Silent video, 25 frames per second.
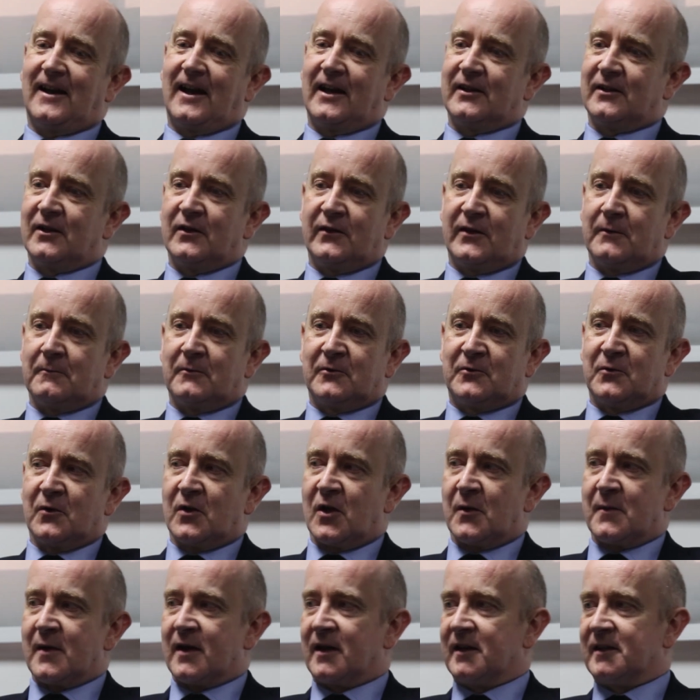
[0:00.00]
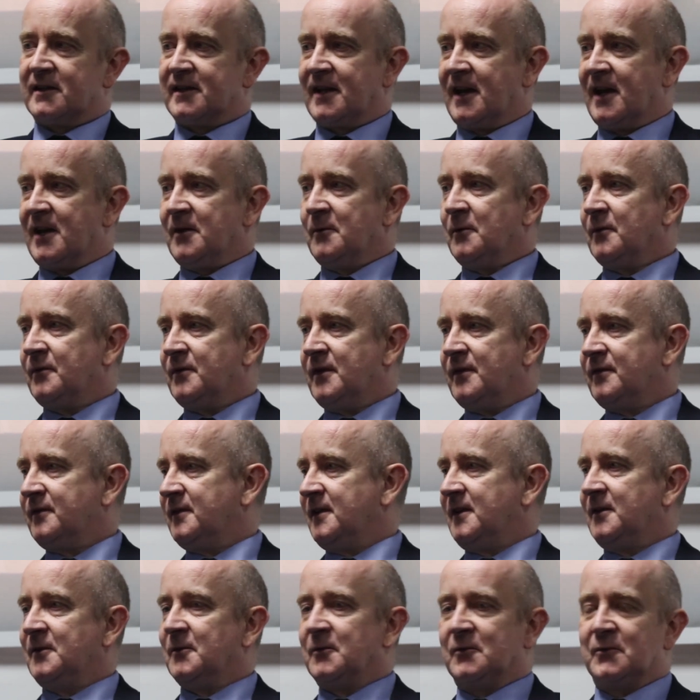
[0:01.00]
I don't think we're talking about a 10 or
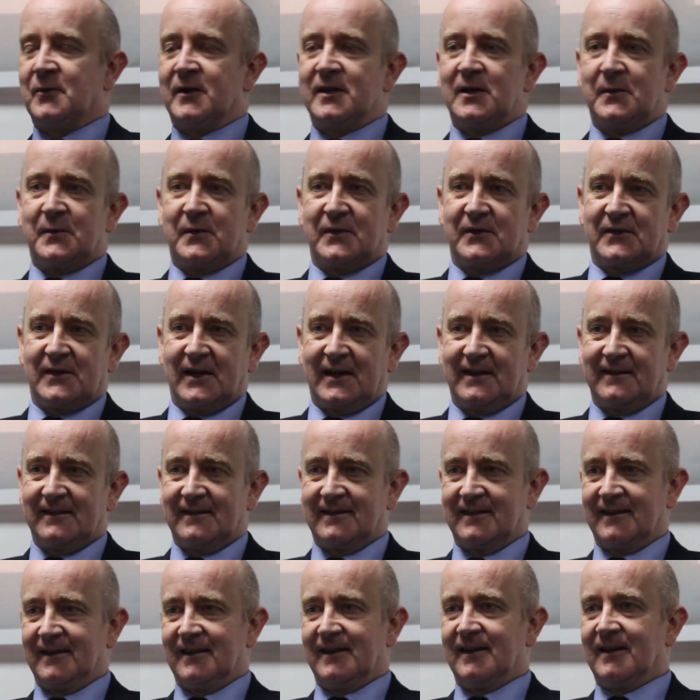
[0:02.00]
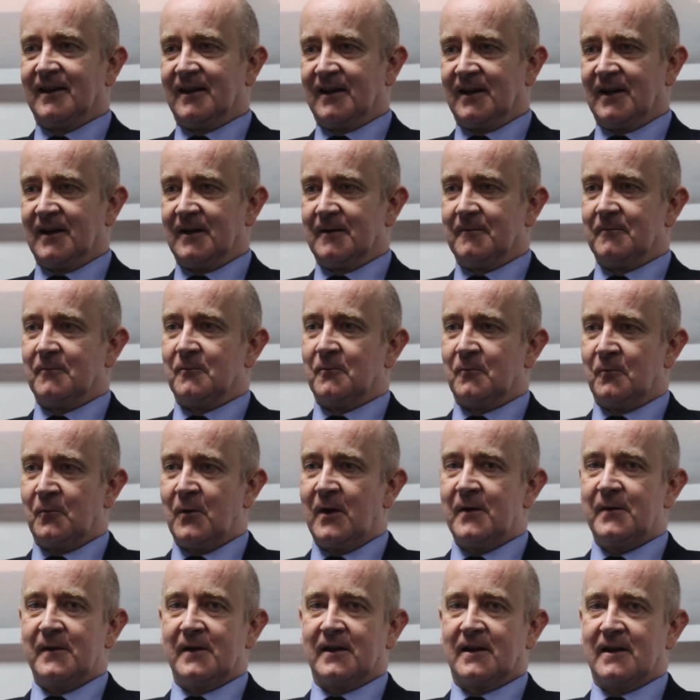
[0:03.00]
15 or 20%.
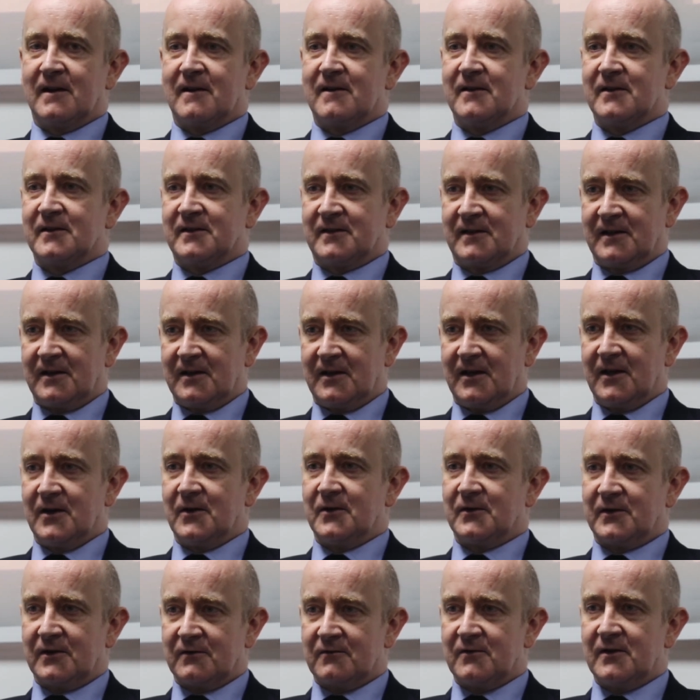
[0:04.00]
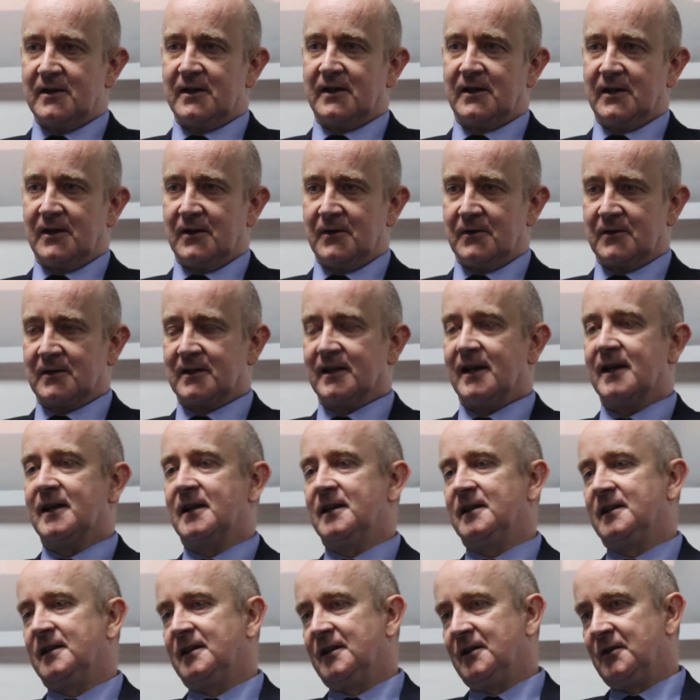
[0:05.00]
When the currency goes, it really goes, like
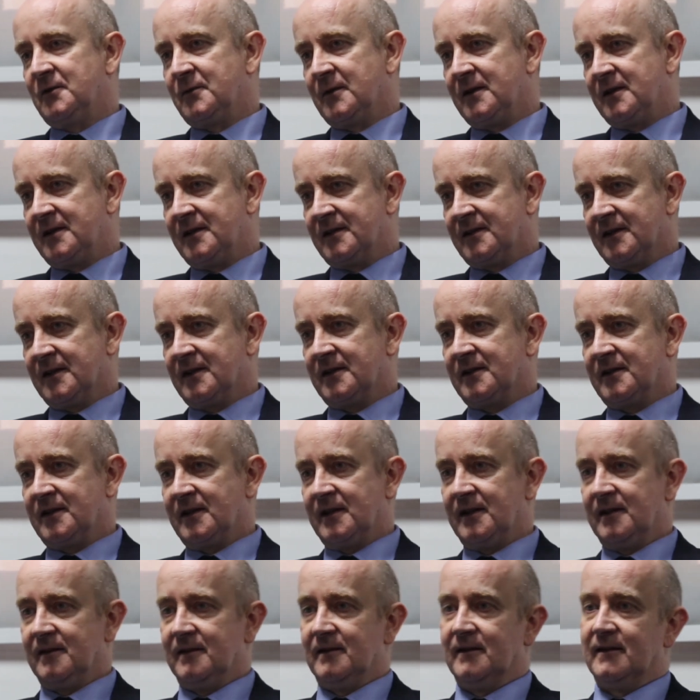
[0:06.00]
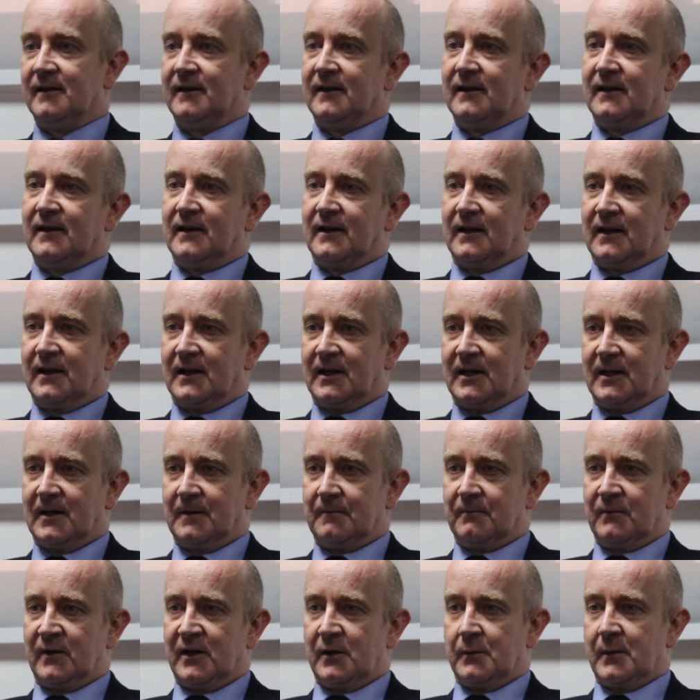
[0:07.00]
it did in 2016,
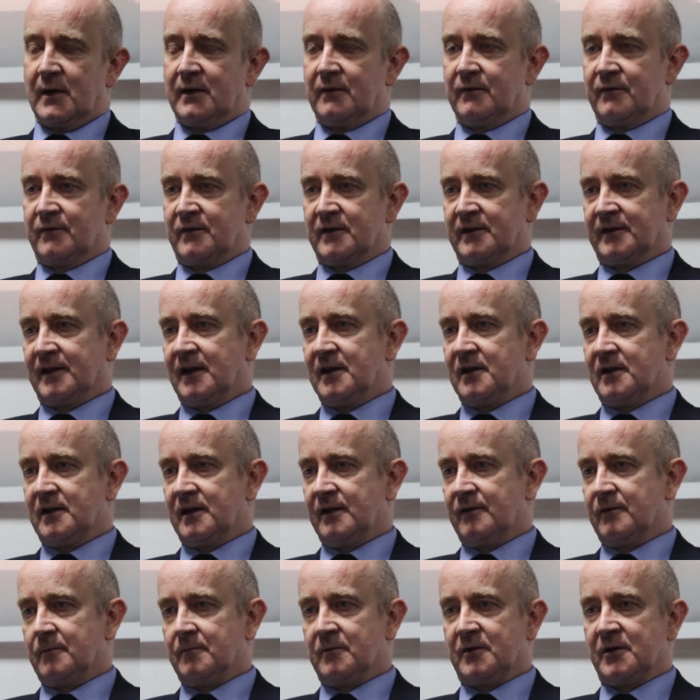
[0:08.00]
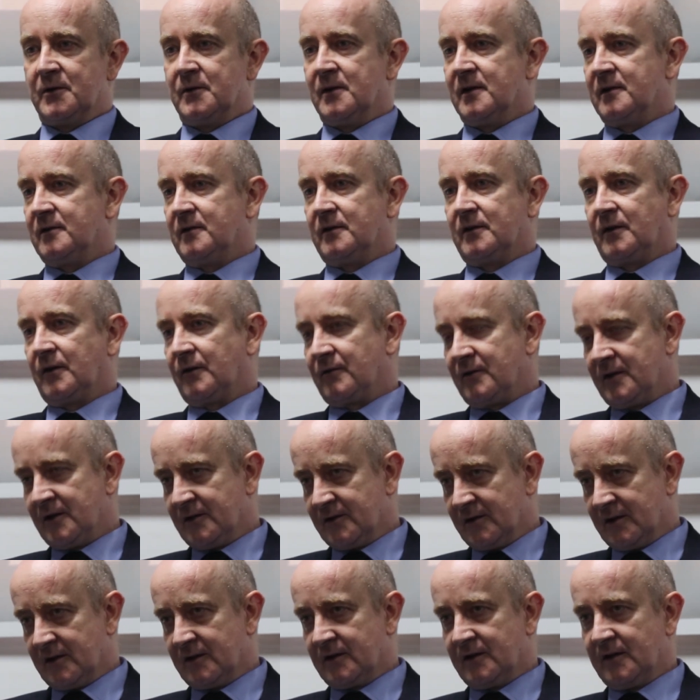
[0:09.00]
when it went essentially from 200 to
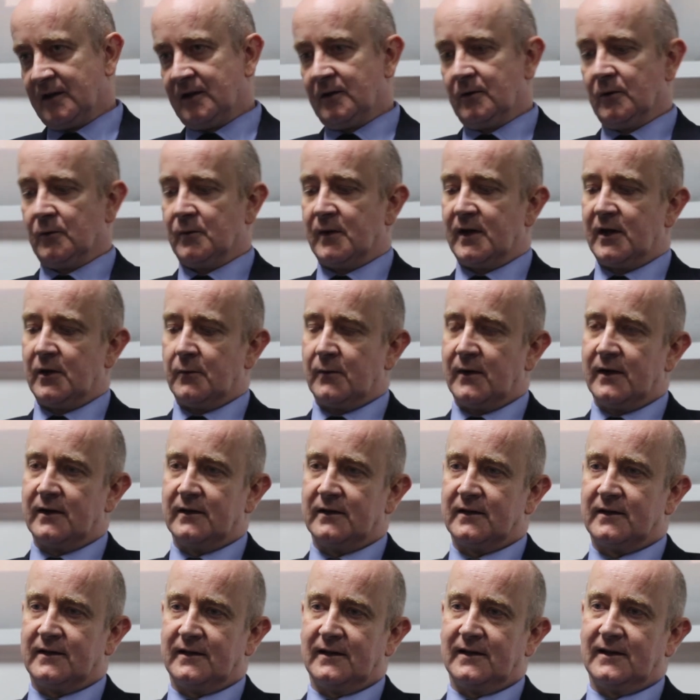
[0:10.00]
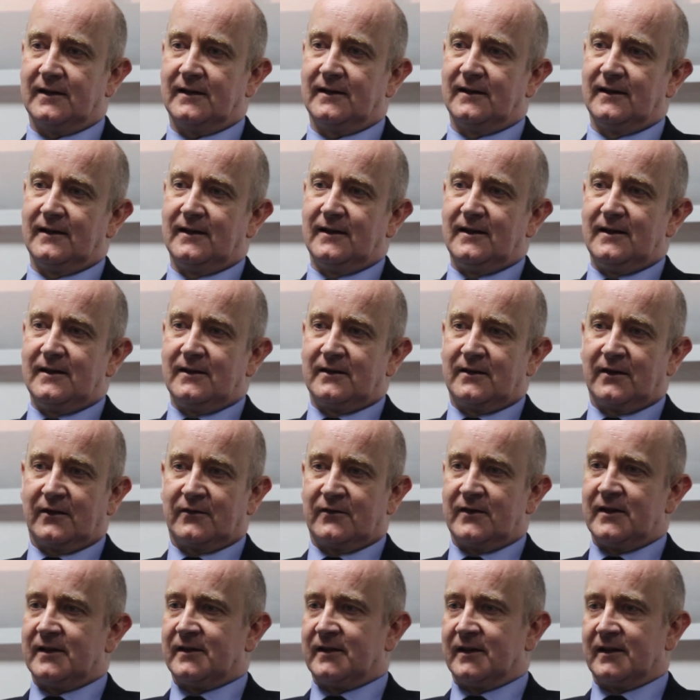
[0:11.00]
316, or when it went to
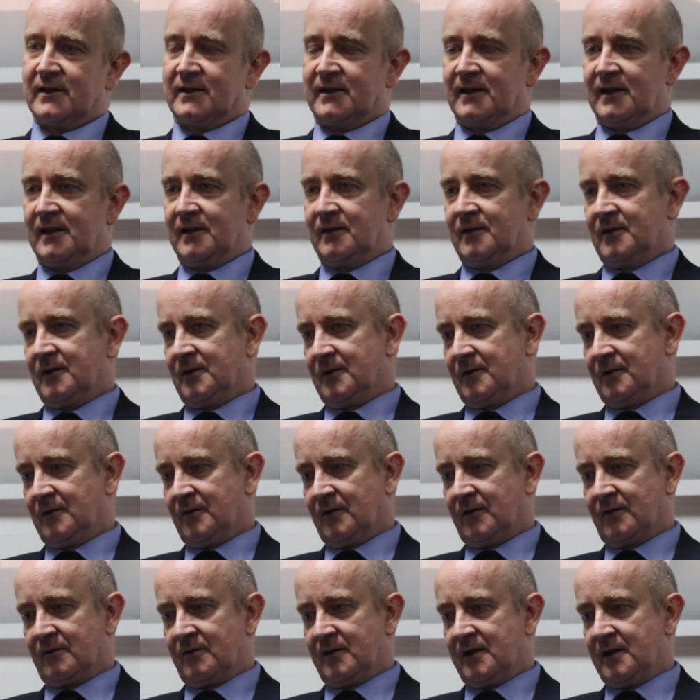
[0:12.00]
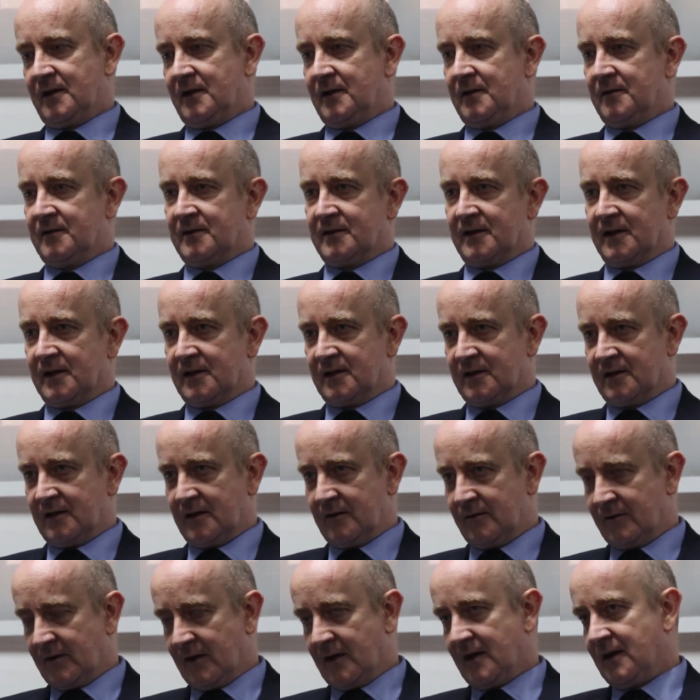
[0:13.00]
316 to
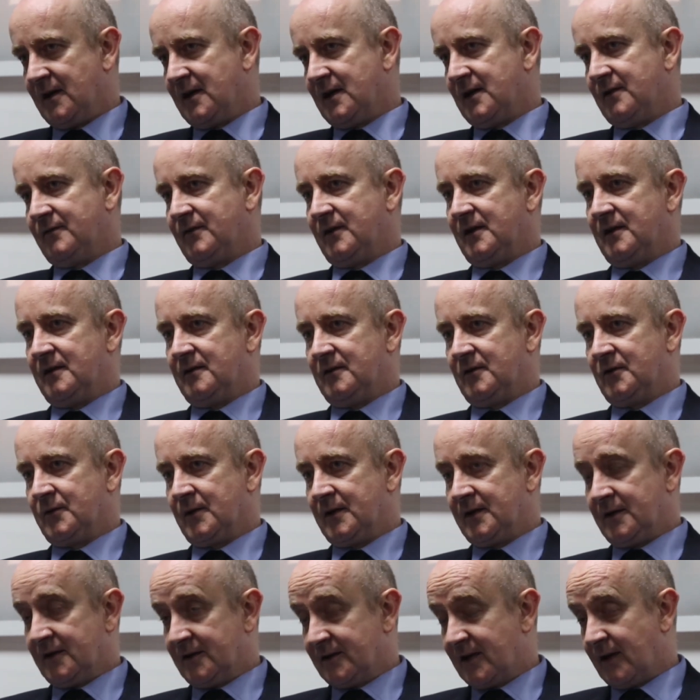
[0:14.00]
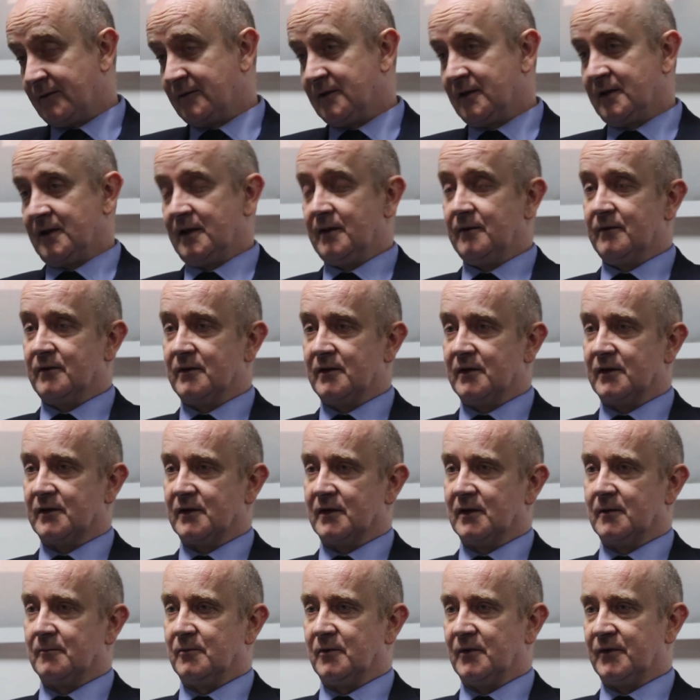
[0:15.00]
365 in 2017, for
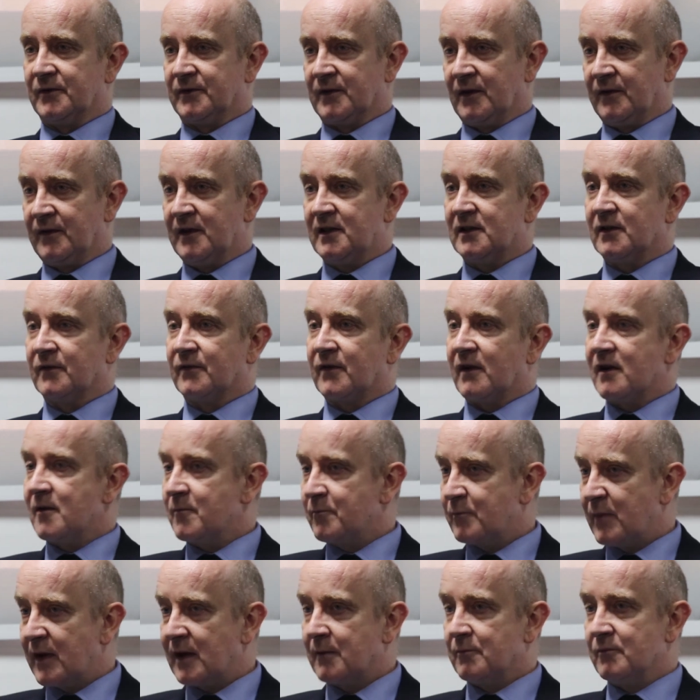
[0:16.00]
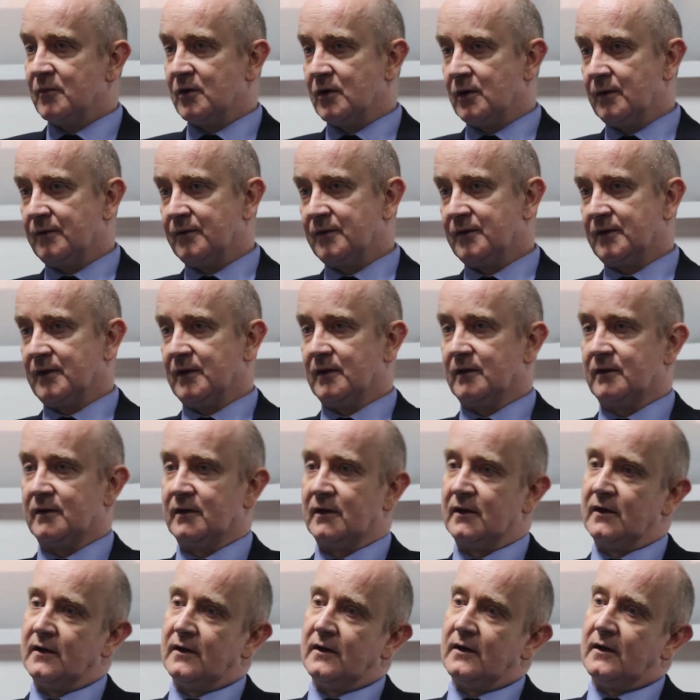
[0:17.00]
example. So these are very big moves that
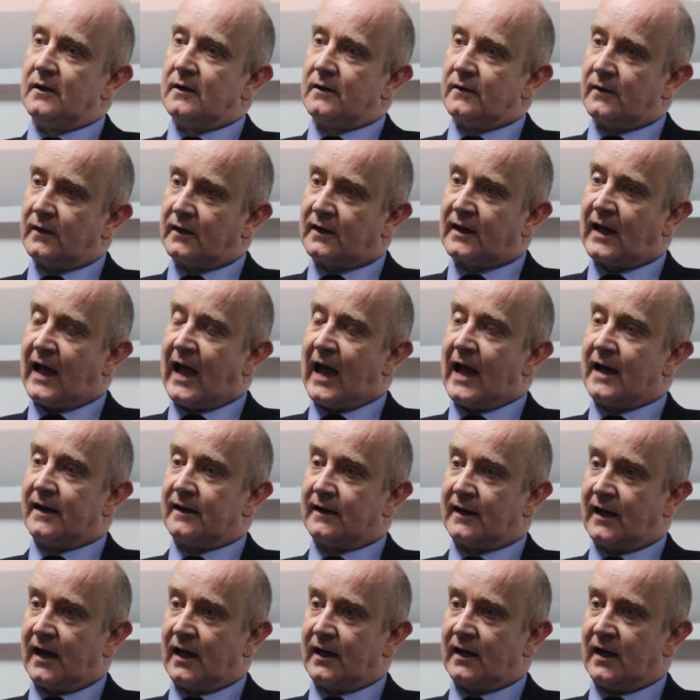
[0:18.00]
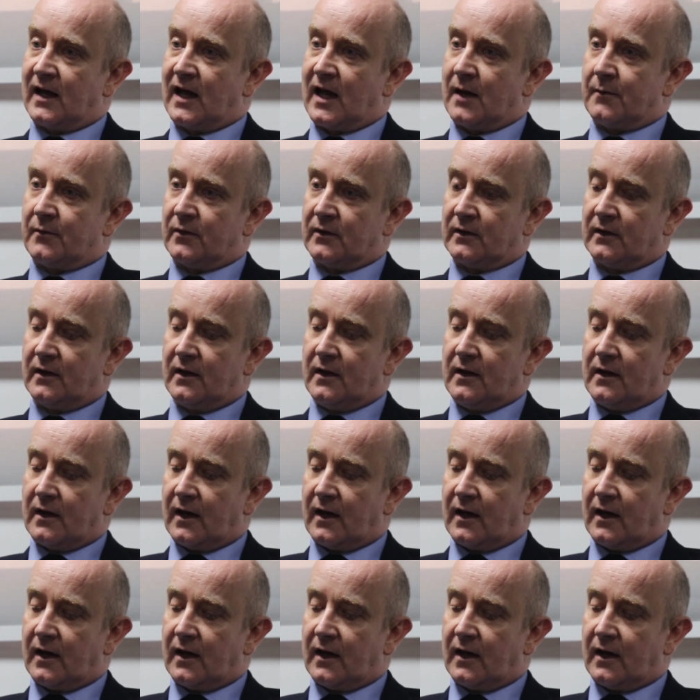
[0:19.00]
can happen.